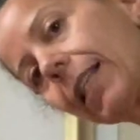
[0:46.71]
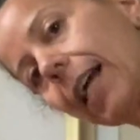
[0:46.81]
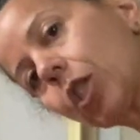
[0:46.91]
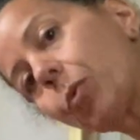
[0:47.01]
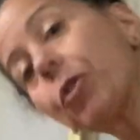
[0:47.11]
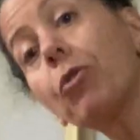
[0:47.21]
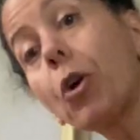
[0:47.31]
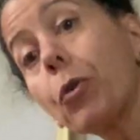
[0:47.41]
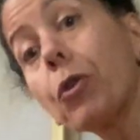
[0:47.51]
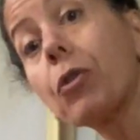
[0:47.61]
That's when you
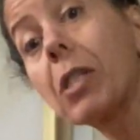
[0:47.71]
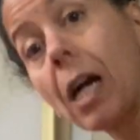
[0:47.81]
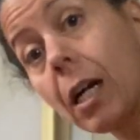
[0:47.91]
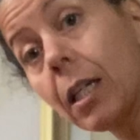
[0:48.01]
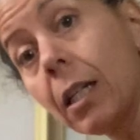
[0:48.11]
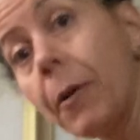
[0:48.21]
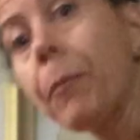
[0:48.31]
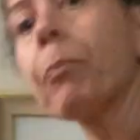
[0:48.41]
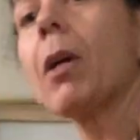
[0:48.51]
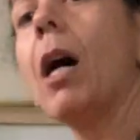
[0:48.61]
know you're done.
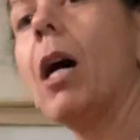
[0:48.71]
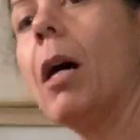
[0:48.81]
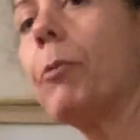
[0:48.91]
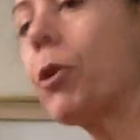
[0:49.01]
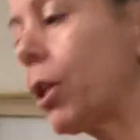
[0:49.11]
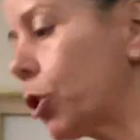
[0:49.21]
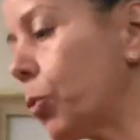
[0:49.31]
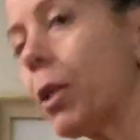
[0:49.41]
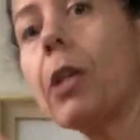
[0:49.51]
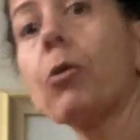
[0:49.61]
You can
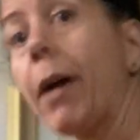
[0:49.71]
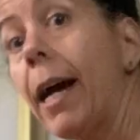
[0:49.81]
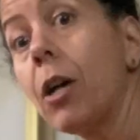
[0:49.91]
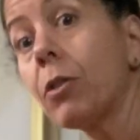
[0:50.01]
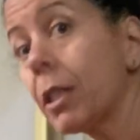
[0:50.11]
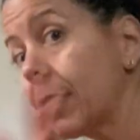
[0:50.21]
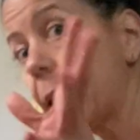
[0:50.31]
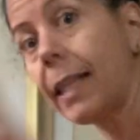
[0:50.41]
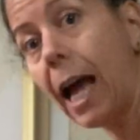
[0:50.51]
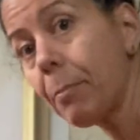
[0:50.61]
do another round and
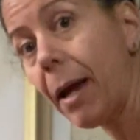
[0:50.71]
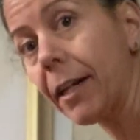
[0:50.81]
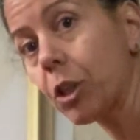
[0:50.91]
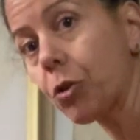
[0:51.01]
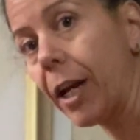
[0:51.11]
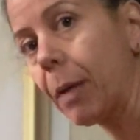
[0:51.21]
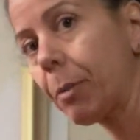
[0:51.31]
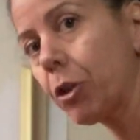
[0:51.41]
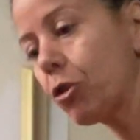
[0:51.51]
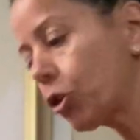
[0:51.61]
let that penetrate,
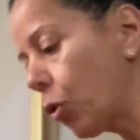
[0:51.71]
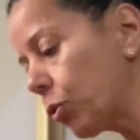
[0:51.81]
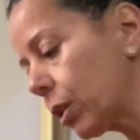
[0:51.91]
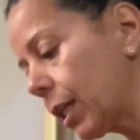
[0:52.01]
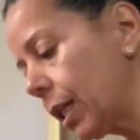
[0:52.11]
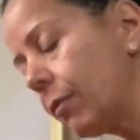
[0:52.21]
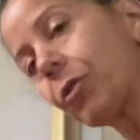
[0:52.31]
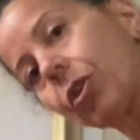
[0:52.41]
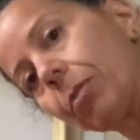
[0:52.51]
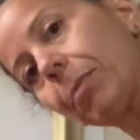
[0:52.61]
but you don't leave
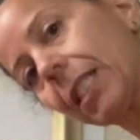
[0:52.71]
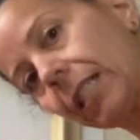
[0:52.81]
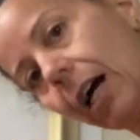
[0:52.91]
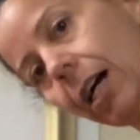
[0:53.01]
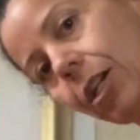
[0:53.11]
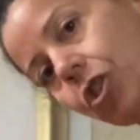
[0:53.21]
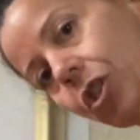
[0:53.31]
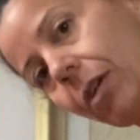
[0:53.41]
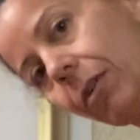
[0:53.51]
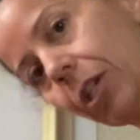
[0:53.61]
your massage
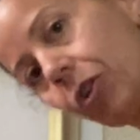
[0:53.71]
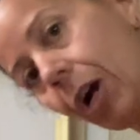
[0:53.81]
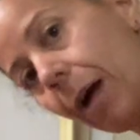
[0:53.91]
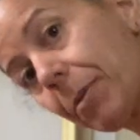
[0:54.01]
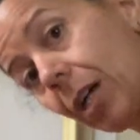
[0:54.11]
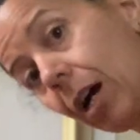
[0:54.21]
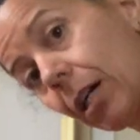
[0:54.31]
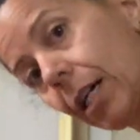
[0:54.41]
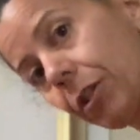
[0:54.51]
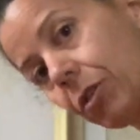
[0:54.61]
in your
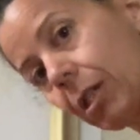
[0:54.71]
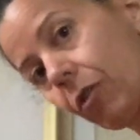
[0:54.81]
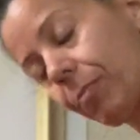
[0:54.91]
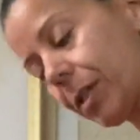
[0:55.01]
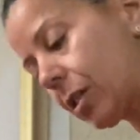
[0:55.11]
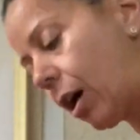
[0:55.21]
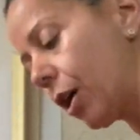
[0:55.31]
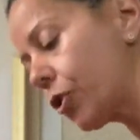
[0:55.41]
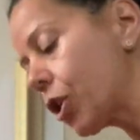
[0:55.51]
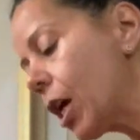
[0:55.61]
Abhyanga, your
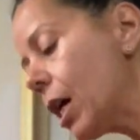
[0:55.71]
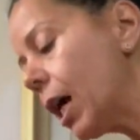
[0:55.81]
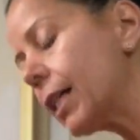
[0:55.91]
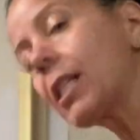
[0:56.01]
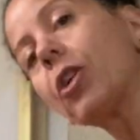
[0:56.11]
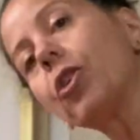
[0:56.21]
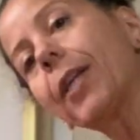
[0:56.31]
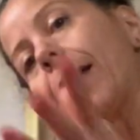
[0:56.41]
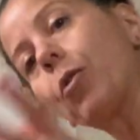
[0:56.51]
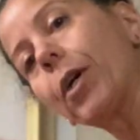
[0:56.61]
self-massage, until
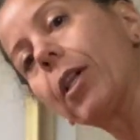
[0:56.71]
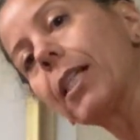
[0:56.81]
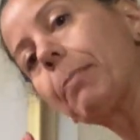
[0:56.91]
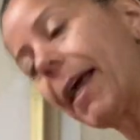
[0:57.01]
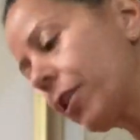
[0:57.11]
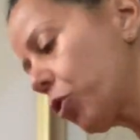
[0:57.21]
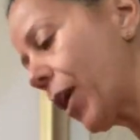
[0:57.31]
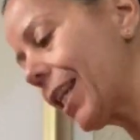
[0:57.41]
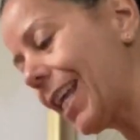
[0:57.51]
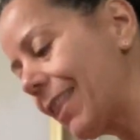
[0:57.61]
that oil has
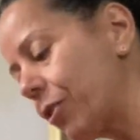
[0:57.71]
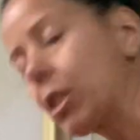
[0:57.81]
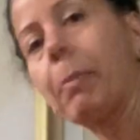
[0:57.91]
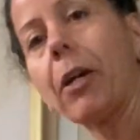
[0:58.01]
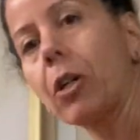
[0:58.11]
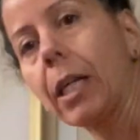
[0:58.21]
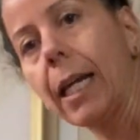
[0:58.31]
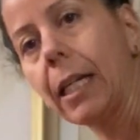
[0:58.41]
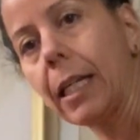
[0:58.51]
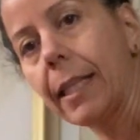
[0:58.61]
penetrated and there's barely
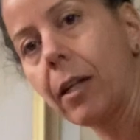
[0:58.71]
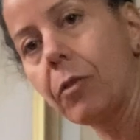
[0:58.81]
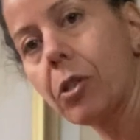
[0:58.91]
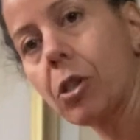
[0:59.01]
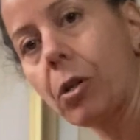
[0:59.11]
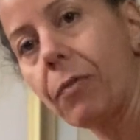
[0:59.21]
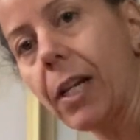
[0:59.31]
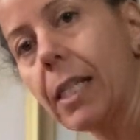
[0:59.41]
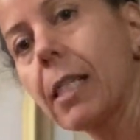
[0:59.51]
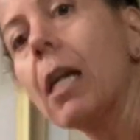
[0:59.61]
anything on the
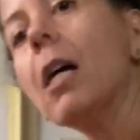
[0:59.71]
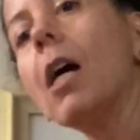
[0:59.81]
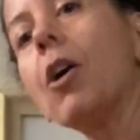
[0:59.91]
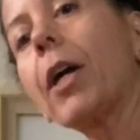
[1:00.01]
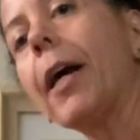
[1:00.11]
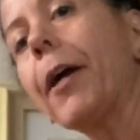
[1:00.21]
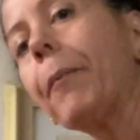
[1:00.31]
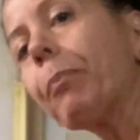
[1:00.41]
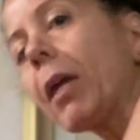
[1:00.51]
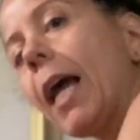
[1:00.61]
surface,
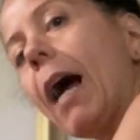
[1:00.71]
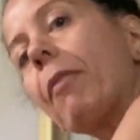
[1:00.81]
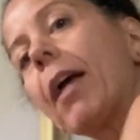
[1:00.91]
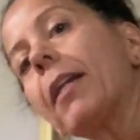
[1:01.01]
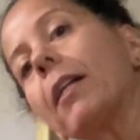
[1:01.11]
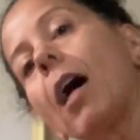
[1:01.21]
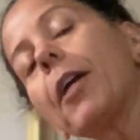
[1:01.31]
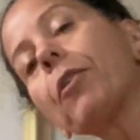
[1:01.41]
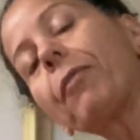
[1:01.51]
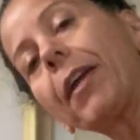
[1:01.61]
okay? And then in
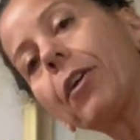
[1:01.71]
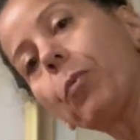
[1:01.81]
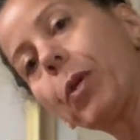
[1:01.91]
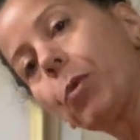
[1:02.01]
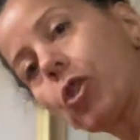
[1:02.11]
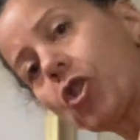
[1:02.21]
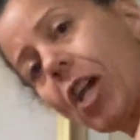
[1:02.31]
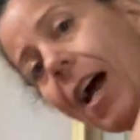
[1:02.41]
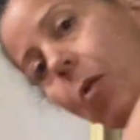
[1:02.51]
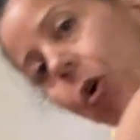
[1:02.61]
Ayurveda, we would
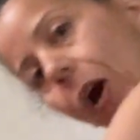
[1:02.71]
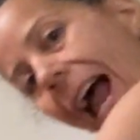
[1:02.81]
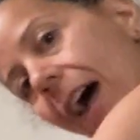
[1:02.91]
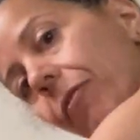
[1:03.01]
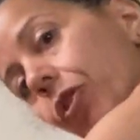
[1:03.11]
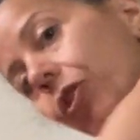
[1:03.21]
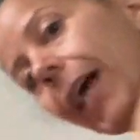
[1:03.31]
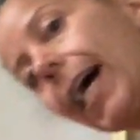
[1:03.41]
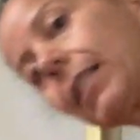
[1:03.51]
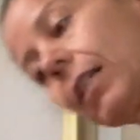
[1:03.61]
shower after
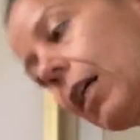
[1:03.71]
that.